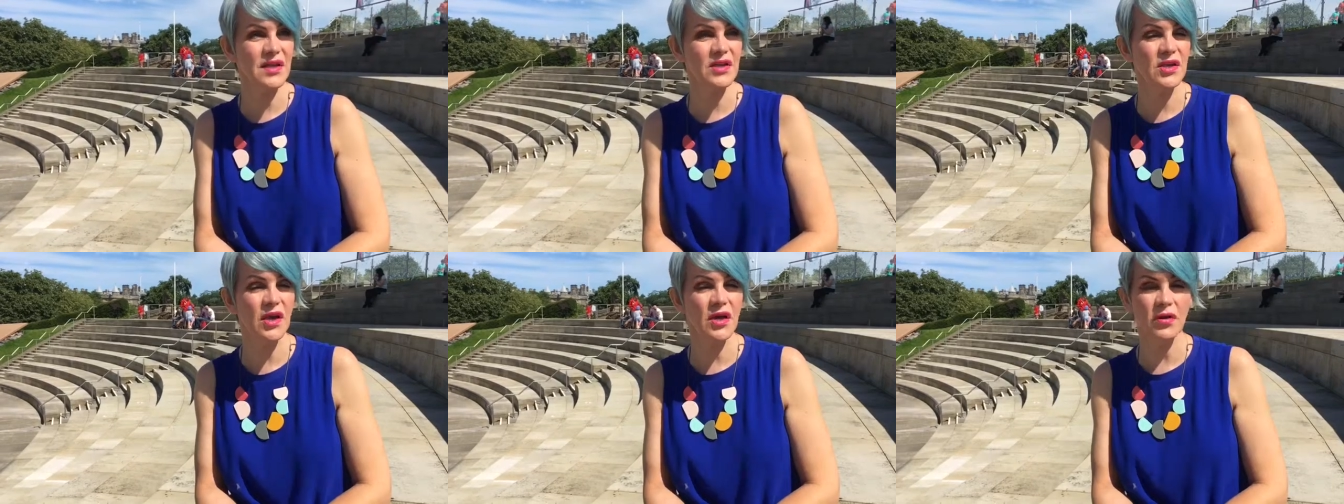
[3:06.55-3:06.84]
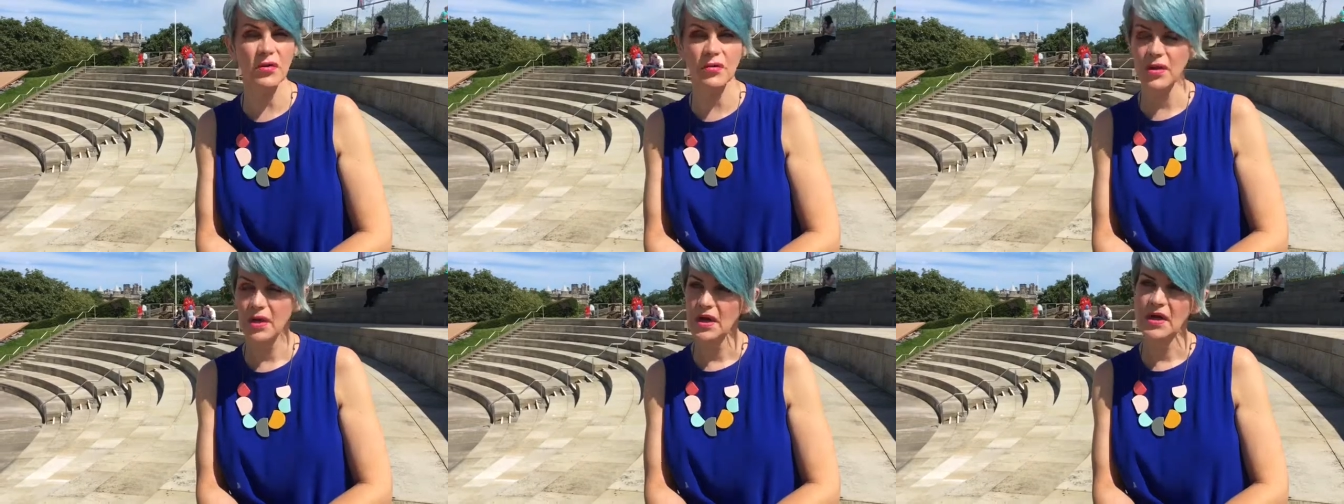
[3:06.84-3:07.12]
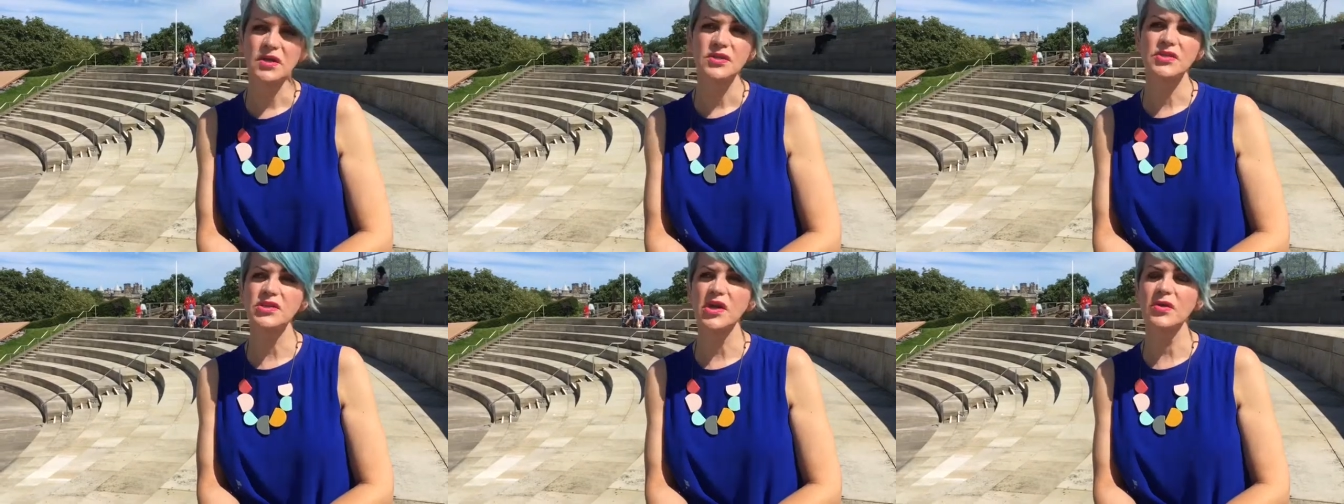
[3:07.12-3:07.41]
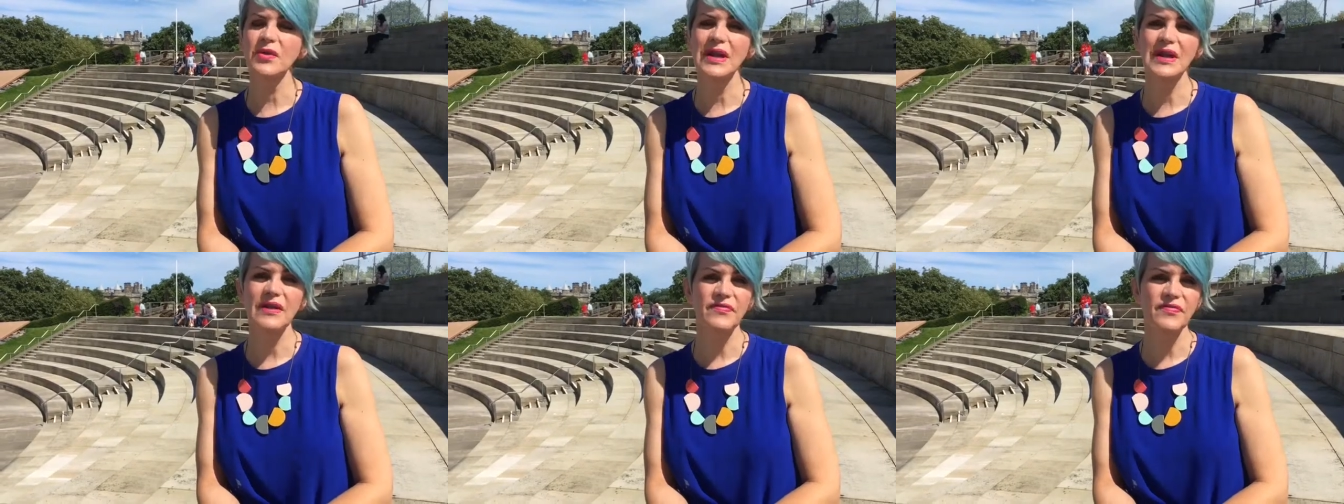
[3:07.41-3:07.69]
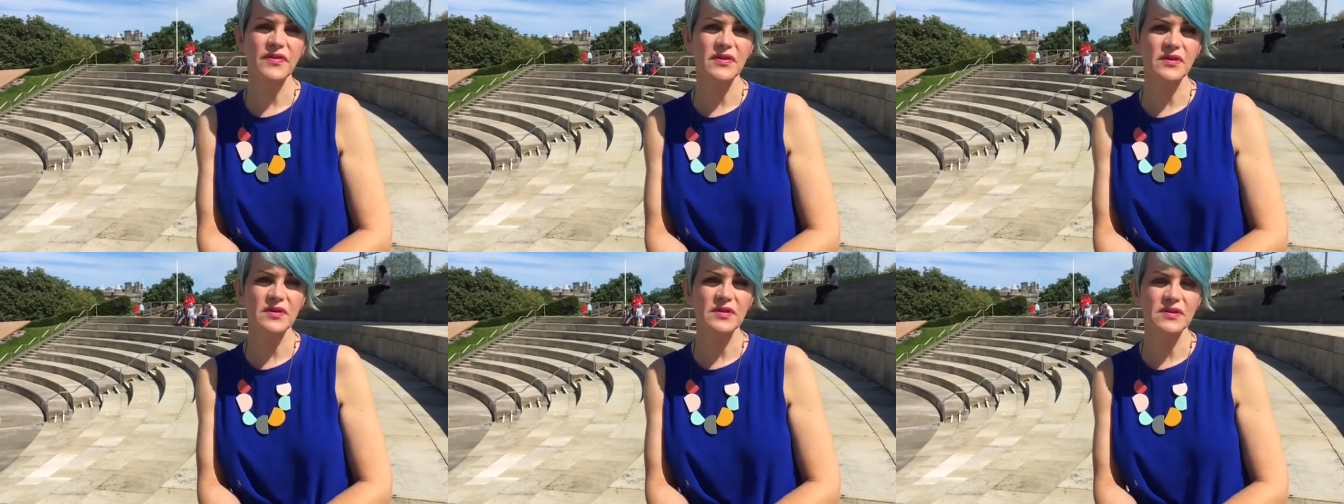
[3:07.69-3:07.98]
You know, Jo
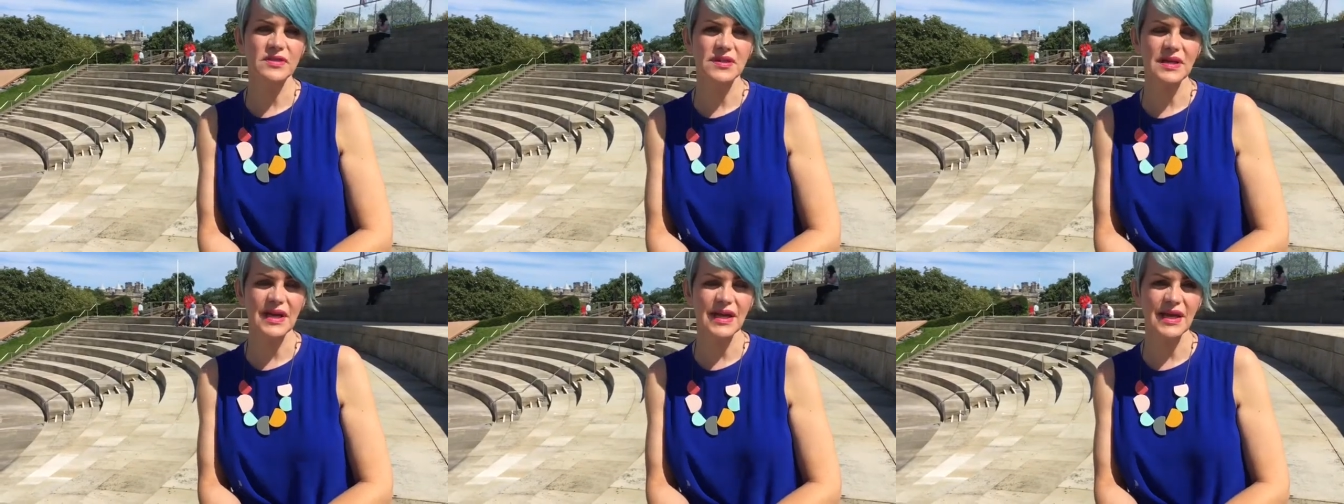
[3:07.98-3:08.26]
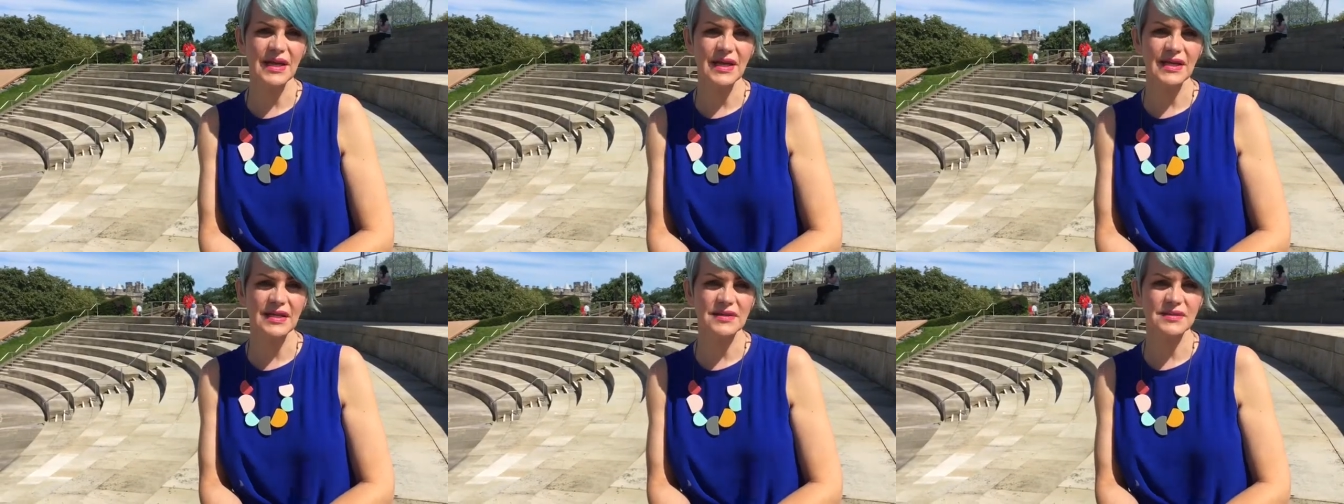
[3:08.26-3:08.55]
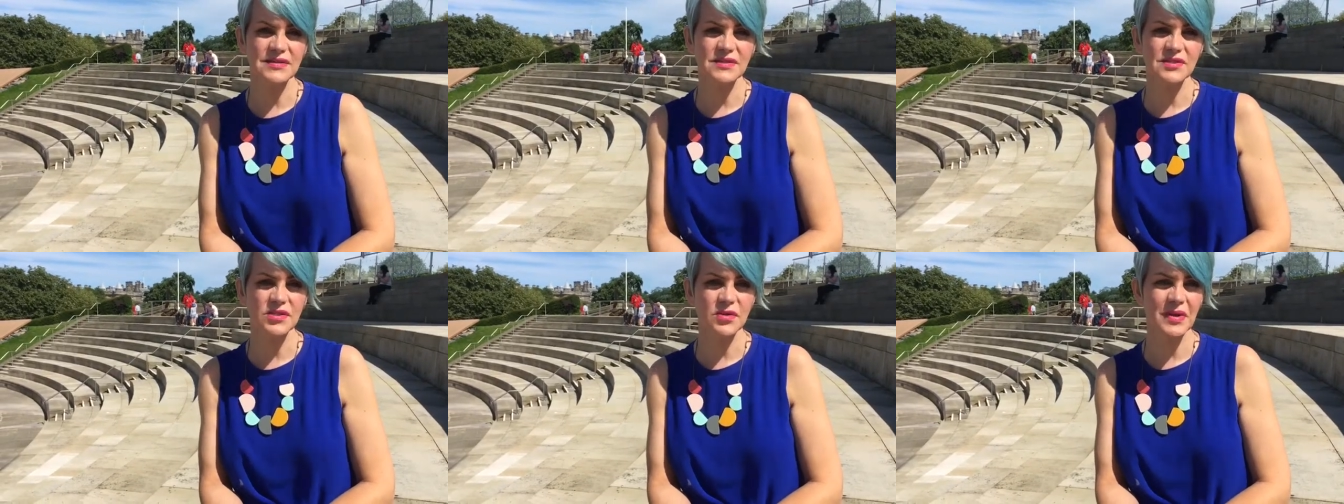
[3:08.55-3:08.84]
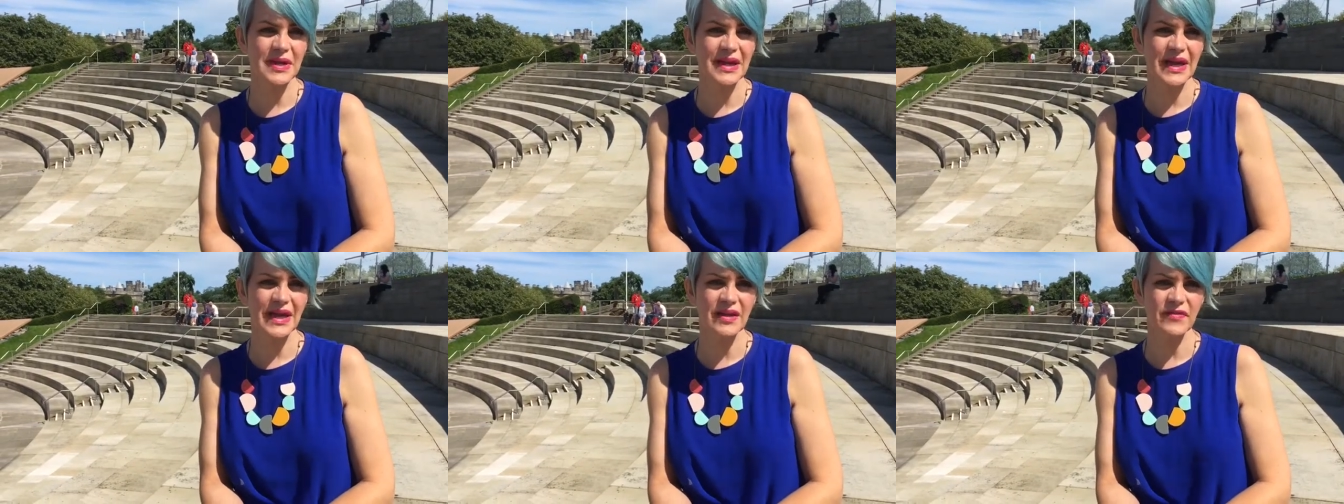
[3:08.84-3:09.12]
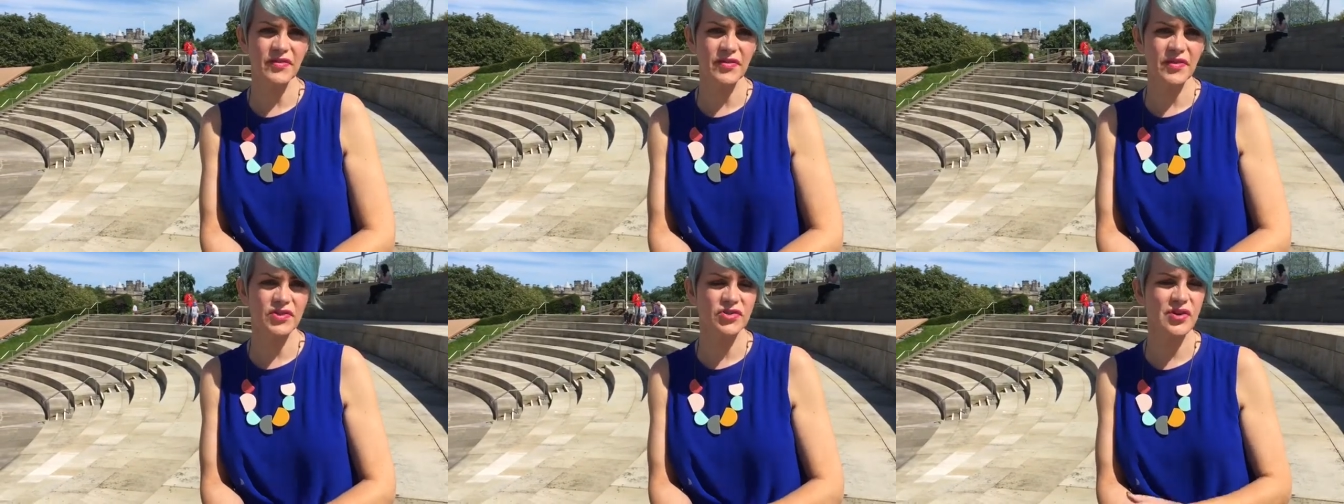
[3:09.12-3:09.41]
Clifford is doing Eve
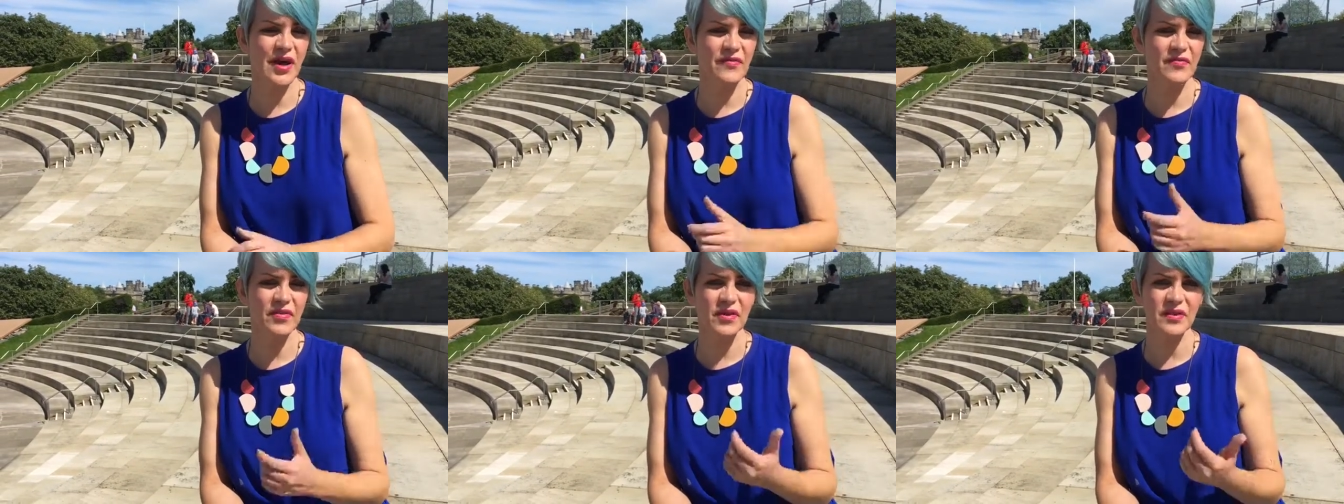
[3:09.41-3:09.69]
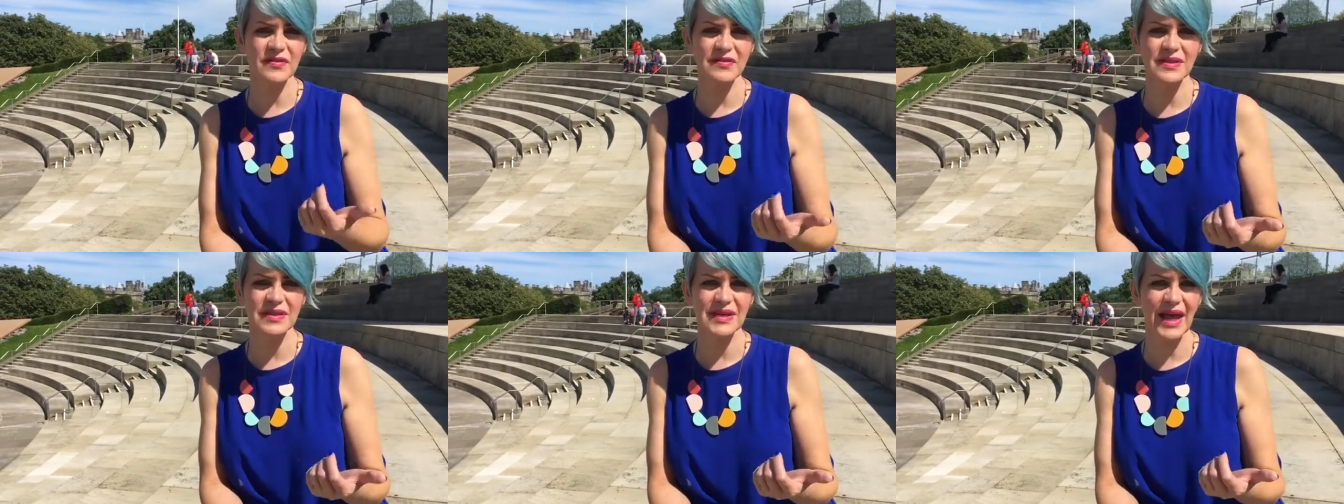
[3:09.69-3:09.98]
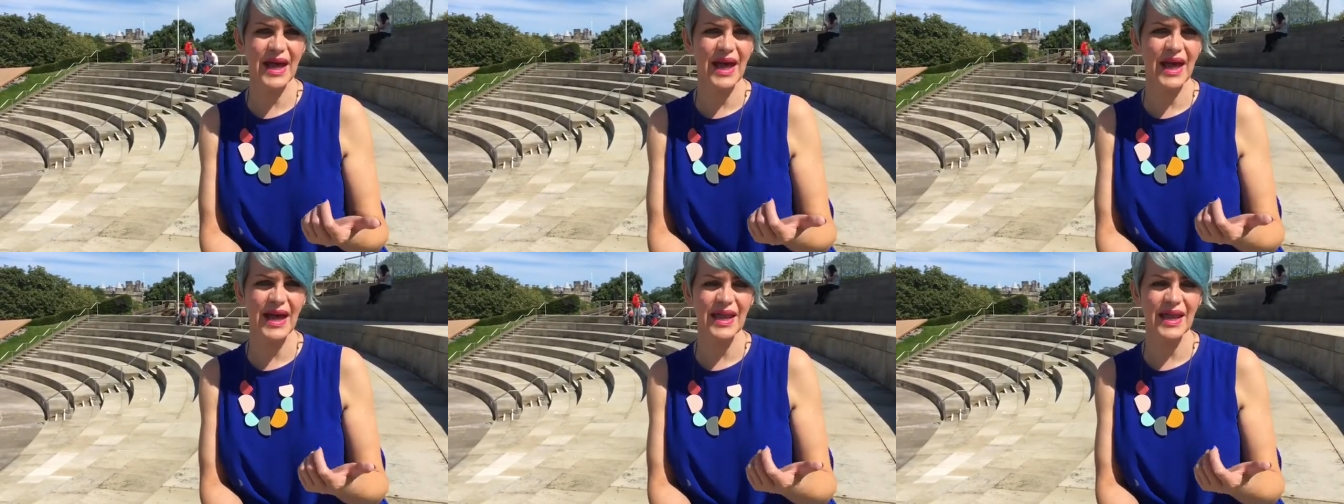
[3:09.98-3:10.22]
at the Traverse and,